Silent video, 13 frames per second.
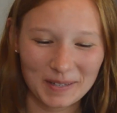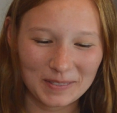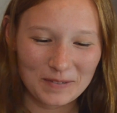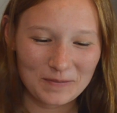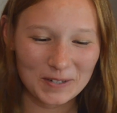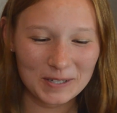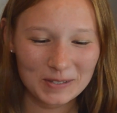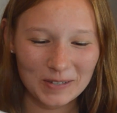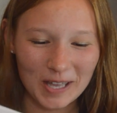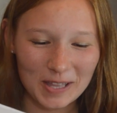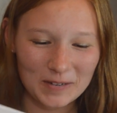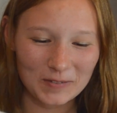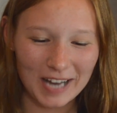The first
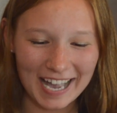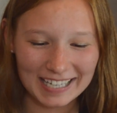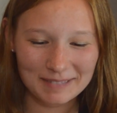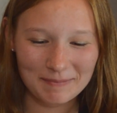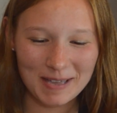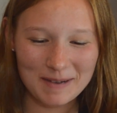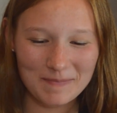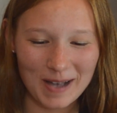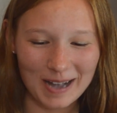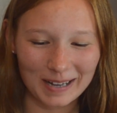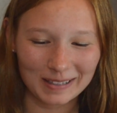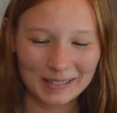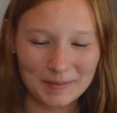trailer for X-Men
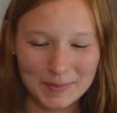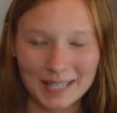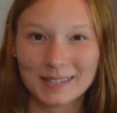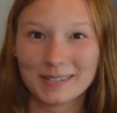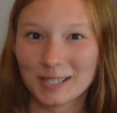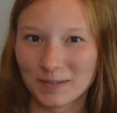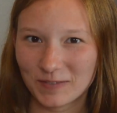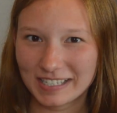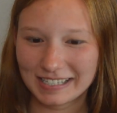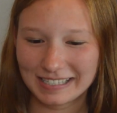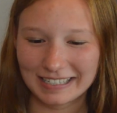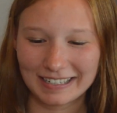Apocalypse has surfaced